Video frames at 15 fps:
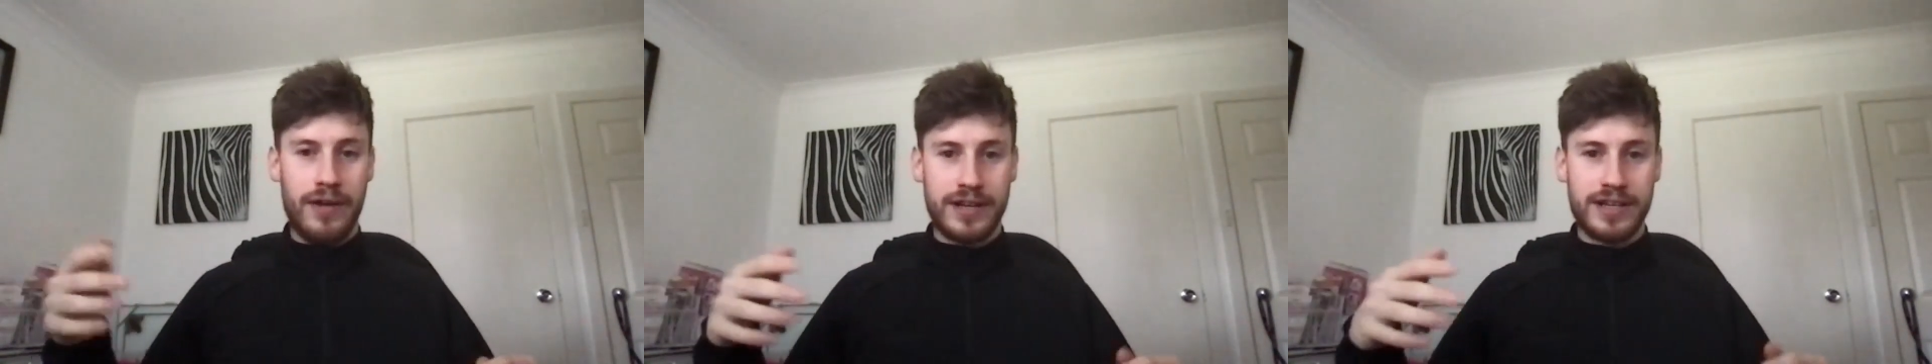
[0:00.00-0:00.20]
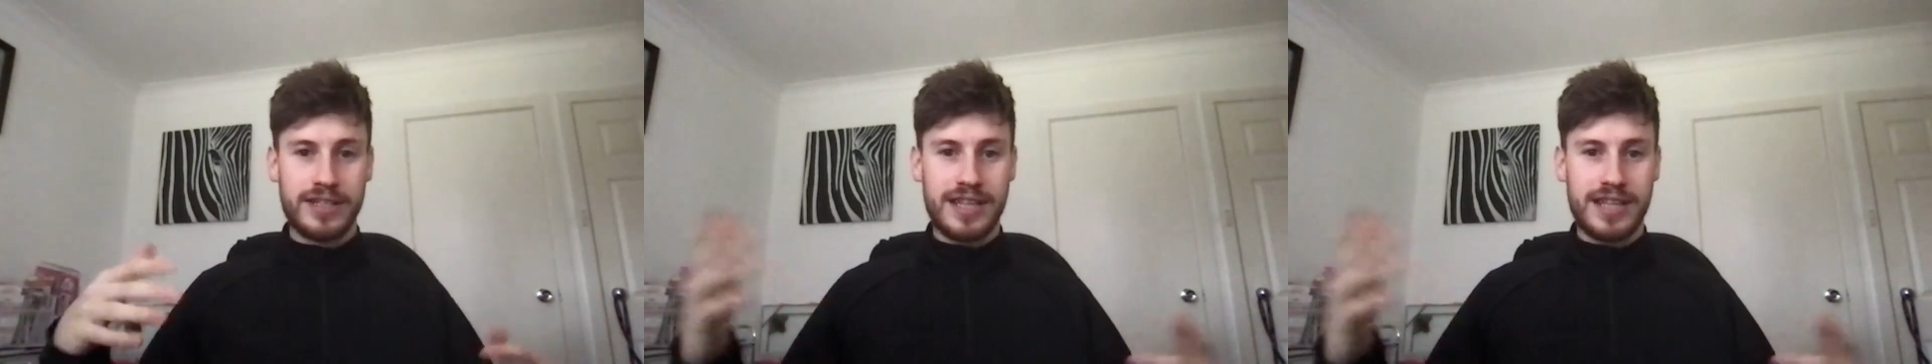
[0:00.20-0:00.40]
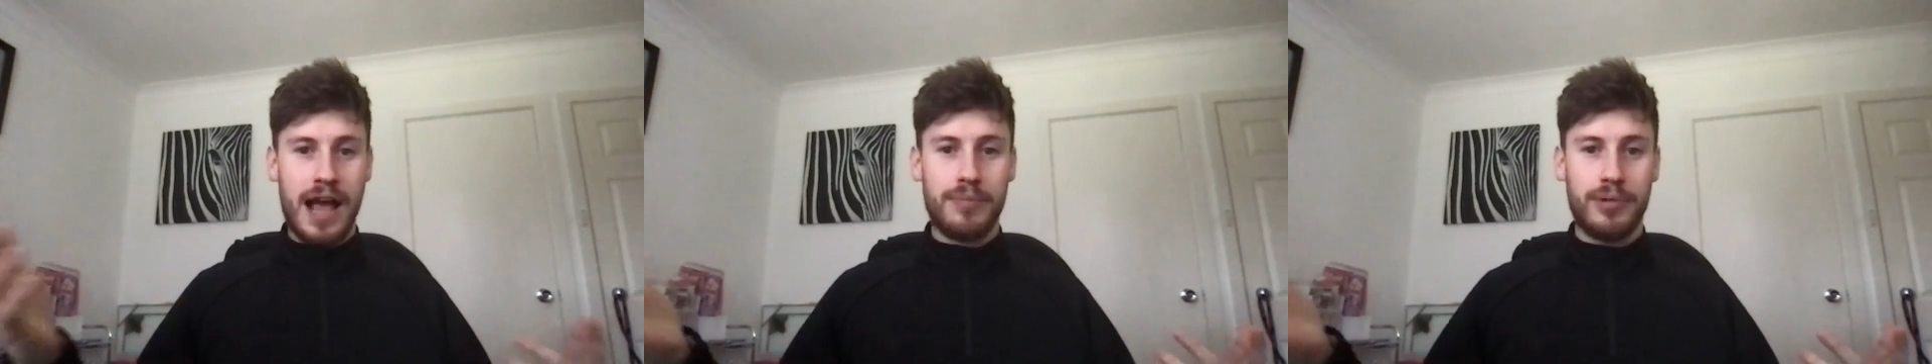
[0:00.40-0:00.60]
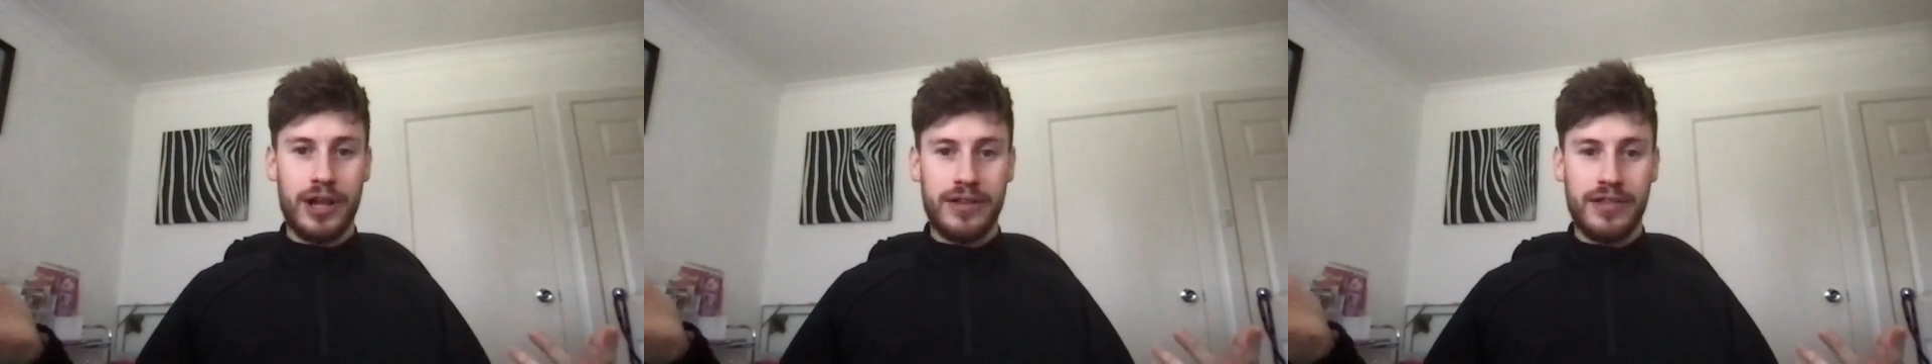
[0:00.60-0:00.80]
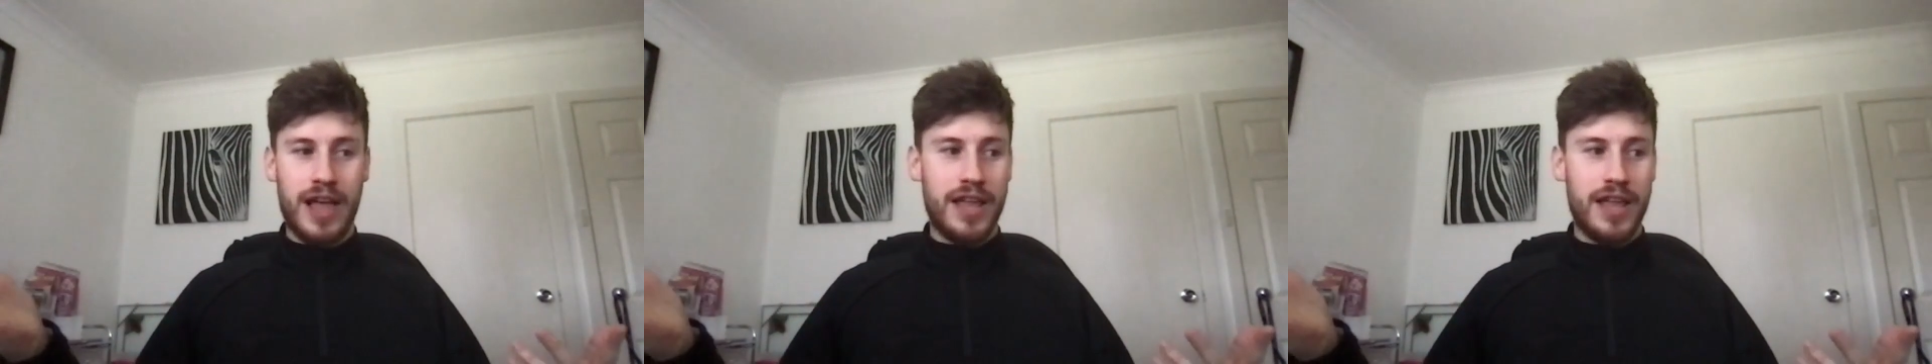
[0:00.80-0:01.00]
I can start
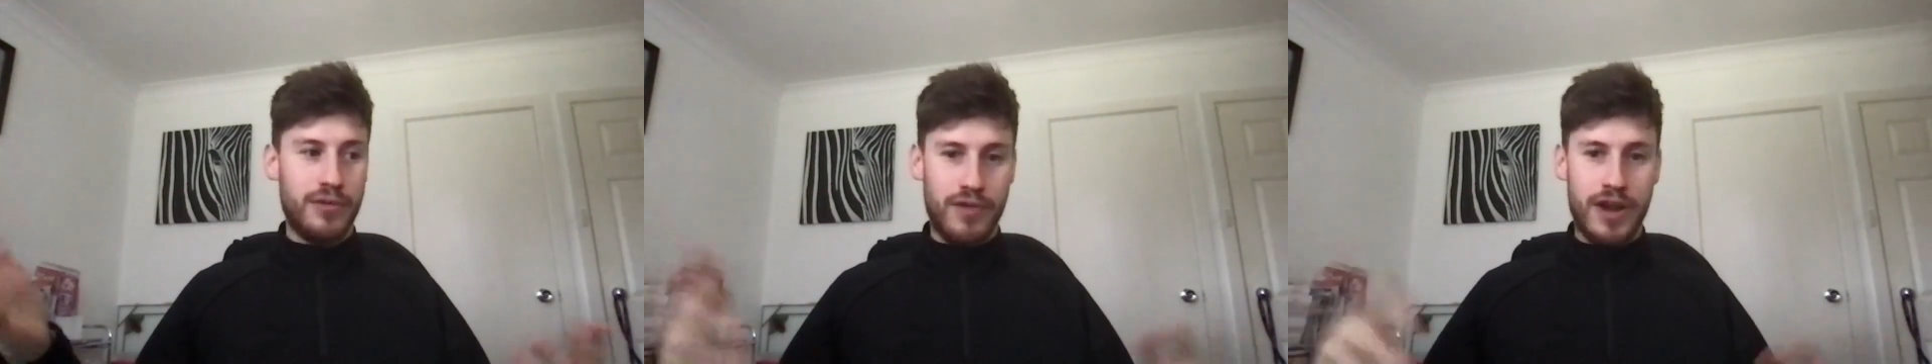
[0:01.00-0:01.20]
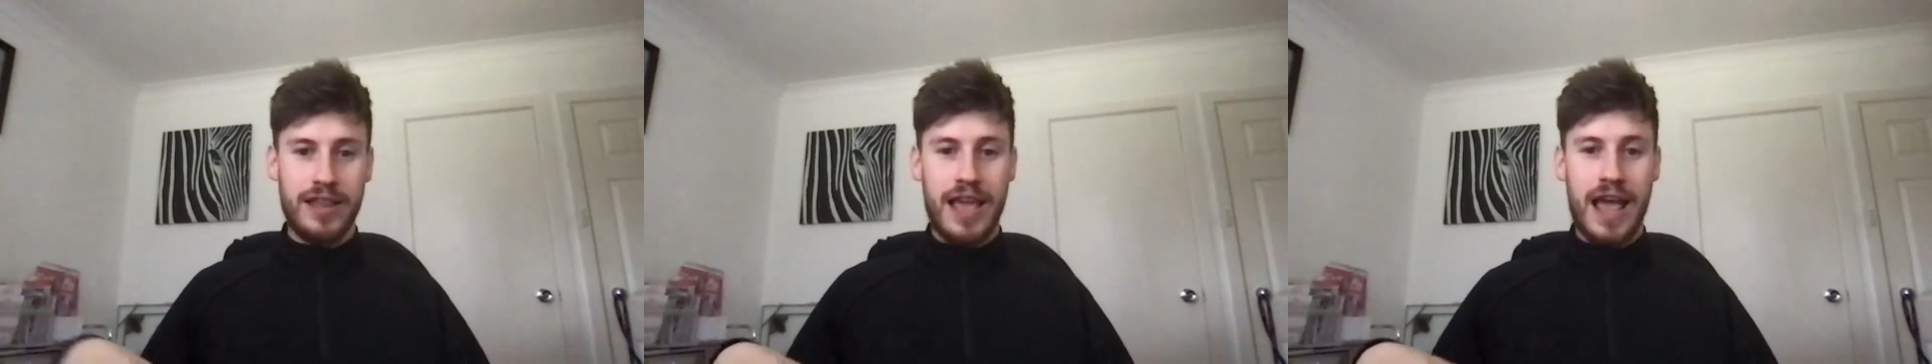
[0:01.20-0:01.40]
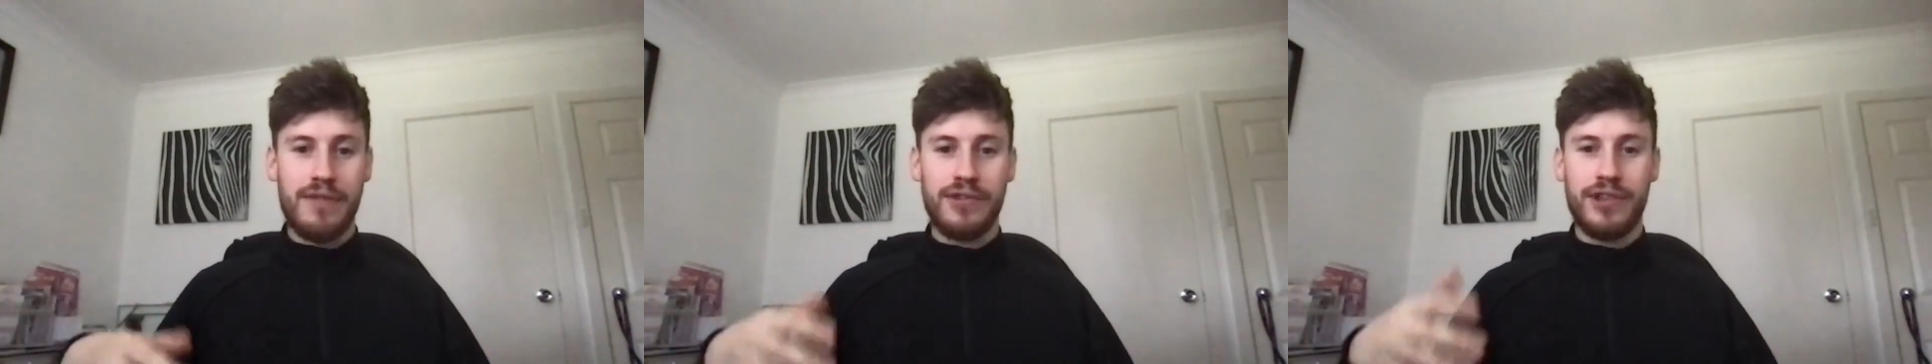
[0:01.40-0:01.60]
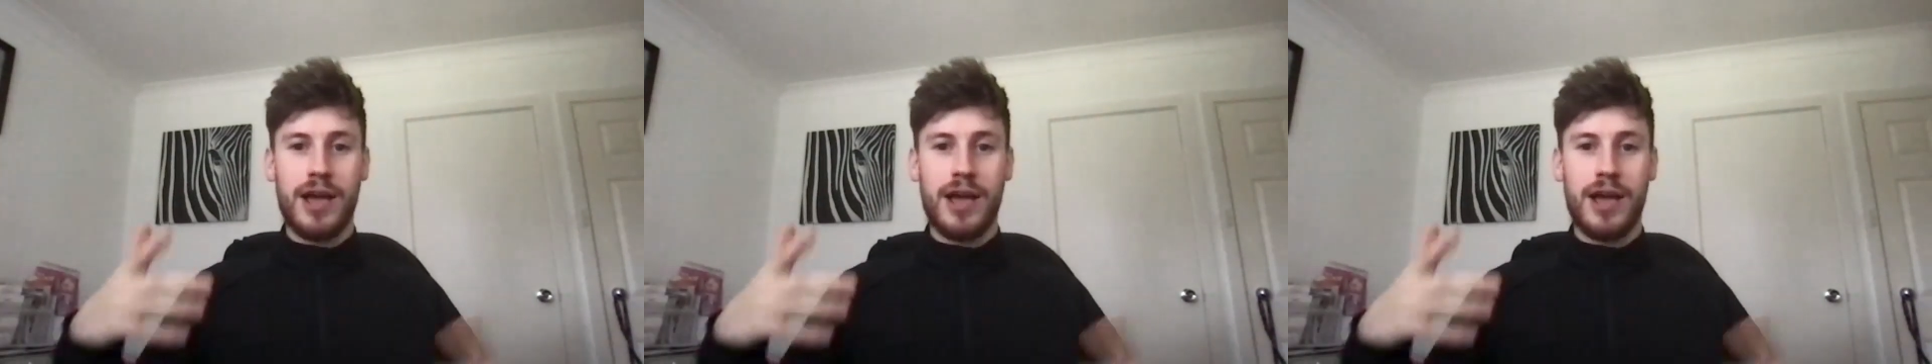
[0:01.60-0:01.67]
playing like the really heavy,